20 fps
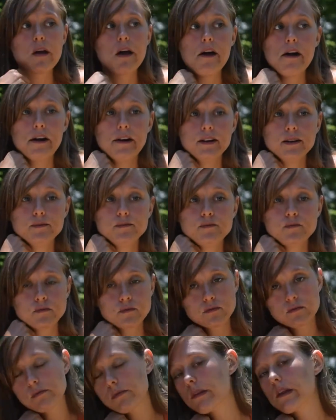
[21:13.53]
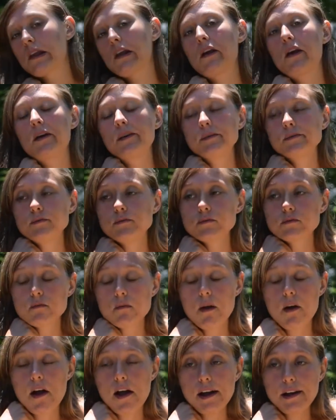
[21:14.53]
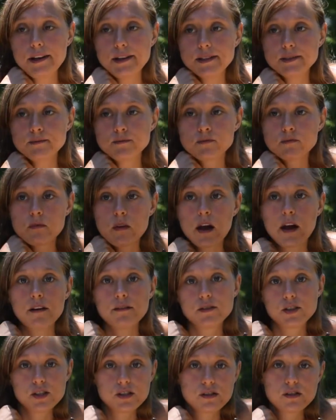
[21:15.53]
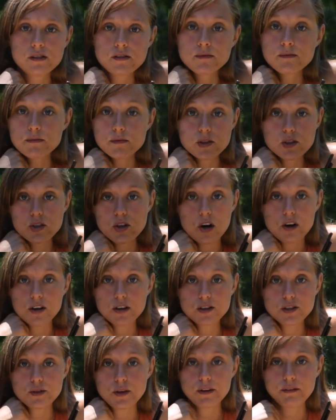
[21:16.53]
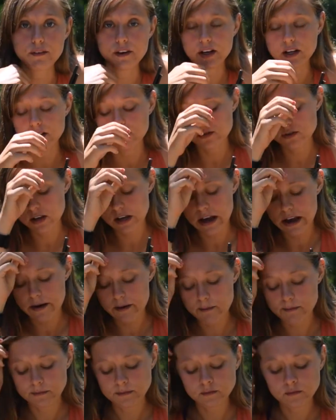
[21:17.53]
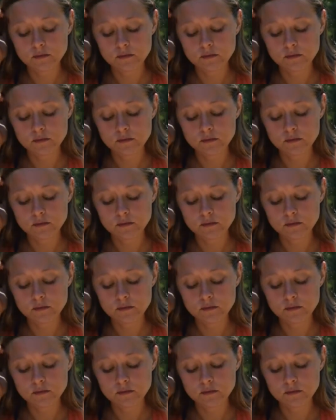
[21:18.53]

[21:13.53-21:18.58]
I have just started doing videos again,